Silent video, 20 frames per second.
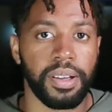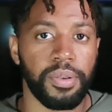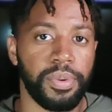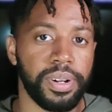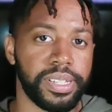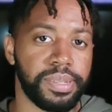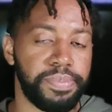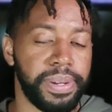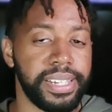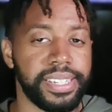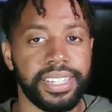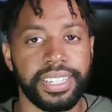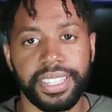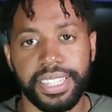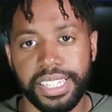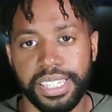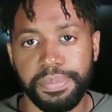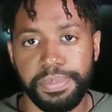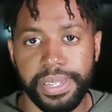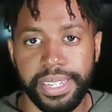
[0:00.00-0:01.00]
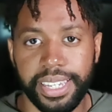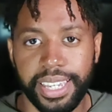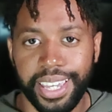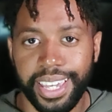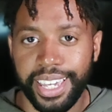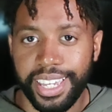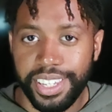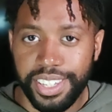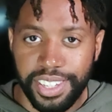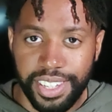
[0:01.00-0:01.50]
which basically
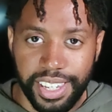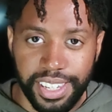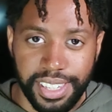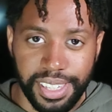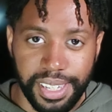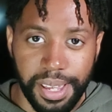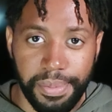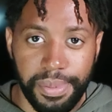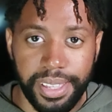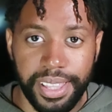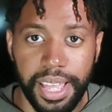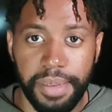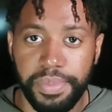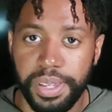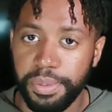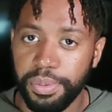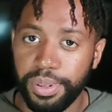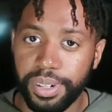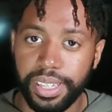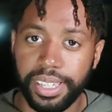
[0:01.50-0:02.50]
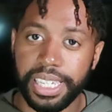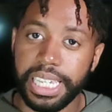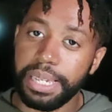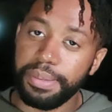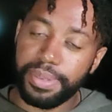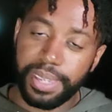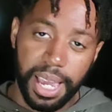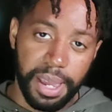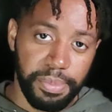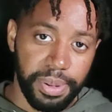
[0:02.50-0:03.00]
speaking is just something that people can
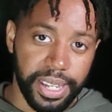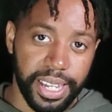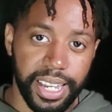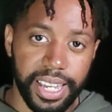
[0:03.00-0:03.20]
keep typing